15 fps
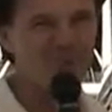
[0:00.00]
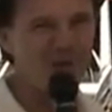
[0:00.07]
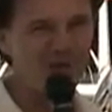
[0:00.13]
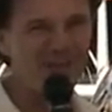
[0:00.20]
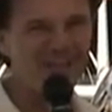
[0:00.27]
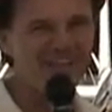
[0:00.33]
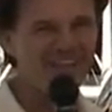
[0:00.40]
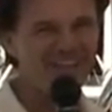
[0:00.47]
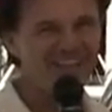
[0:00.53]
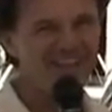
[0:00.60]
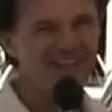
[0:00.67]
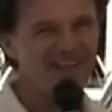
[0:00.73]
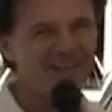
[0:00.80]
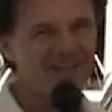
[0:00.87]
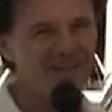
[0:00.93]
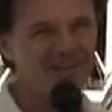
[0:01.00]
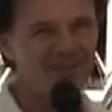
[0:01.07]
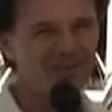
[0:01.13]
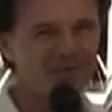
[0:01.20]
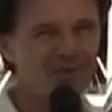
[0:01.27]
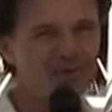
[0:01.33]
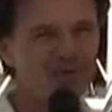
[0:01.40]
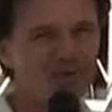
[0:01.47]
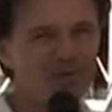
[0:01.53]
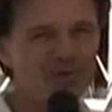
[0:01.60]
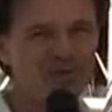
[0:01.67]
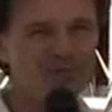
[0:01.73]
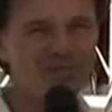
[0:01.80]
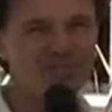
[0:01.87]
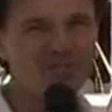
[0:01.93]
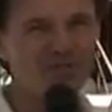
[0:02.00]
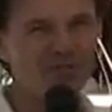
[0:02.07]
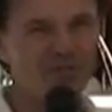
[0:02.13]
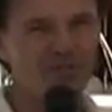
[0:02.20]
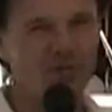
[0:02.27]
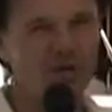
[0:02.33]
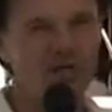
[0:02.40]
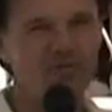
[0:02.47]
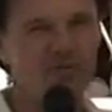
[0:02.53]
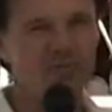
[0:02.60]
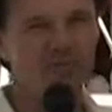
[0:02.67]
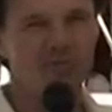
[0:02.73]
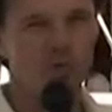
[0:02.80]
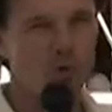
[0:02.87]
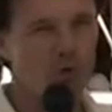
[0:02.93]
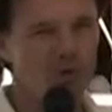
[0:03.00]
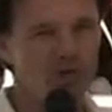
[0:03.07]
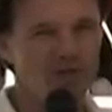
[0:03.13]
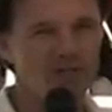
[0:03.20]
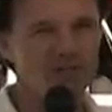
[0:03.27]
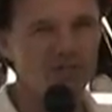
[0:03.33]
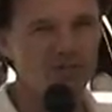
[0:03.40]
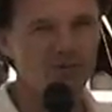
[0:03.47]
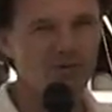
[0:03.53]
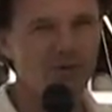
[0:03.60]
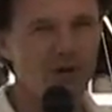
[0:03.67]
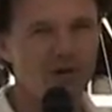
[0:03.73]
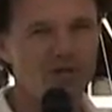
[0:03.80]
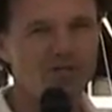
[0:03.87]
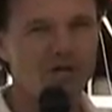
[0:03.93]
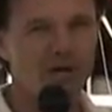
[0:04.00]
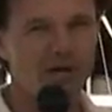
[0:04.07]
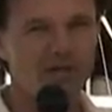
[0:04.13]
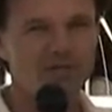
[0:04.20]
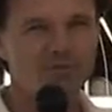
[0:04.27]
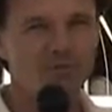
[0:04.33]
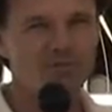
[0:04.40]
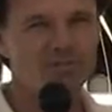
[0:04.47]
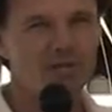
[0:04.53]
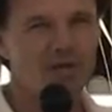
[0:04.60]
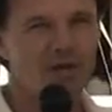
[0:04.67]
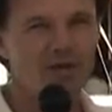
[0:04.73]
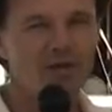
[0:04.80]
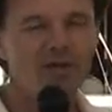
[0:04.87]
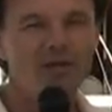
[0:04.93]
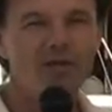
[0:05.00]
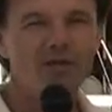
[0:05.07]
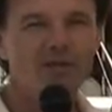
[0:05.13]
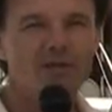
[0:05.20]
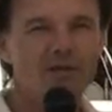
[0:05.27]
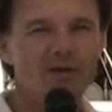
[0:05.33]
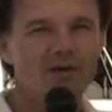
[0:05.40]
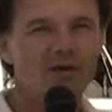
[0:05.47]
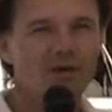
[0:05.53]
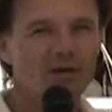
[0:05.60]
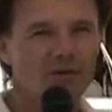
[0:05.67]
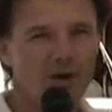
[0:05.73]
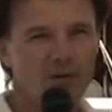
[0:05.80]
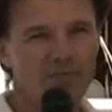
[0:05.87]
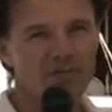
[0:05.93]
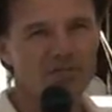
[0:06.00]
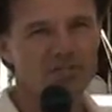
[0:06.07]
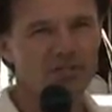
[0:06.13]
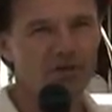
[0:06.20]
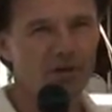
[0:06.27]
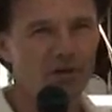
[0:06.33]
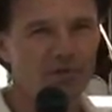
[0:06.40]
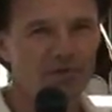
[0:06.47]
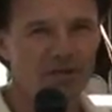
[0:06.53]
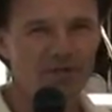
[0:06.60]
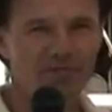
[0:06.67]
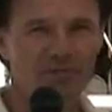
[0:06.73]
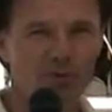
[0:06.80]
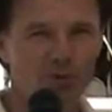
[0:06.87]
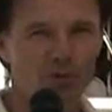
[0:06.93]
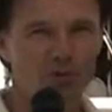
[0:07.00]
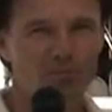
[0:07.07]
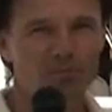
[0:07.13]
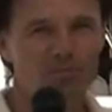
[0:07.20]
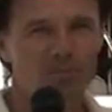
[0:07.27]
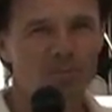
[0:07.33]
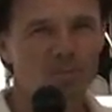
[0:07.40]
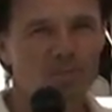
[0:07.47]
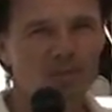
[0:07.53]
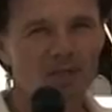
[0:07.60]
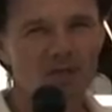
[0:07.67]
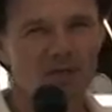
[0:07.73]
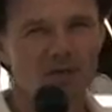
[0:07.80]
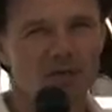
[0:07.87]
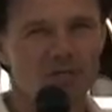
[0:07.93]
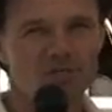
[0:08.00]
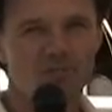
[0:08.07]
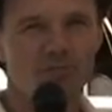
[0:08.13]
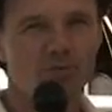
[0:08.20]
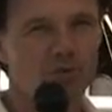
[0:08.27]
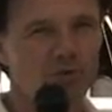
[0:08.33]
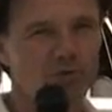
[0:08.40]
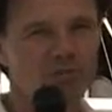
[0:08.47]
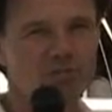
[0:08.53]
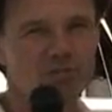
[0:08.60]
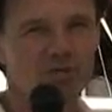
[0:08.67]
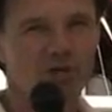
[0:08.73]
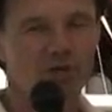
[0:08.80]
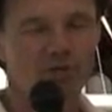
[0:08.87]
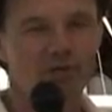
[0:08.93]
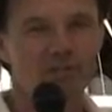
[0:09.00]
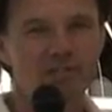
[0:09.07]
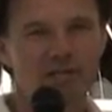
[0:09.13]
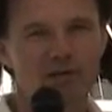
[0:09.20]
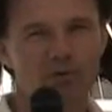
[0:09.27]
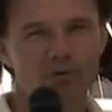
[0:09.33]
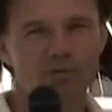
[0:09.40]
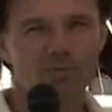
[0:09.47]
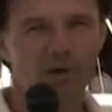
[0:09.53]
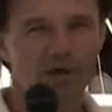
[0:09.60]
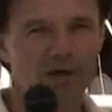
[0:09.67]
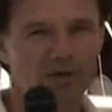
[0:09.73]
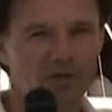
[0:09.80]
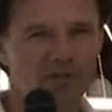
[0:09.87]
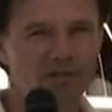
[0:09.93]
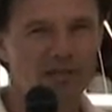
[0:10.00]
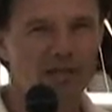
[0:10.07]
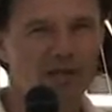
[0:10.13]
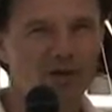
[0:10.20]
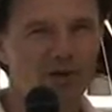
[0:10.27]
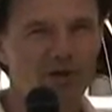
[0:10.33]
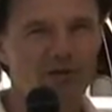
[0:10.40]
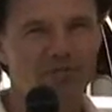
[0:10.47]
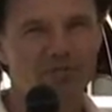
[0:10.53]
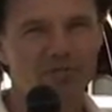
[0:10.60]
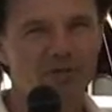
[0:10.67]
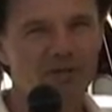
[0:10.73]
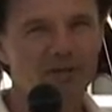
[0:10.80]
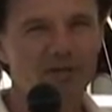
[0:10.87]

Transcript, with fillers: but the, the real good news is the flight from Florida to Oshkosh was uh, uh obviously uneventful. Uh, engine produces 110 horsepower at takeoff.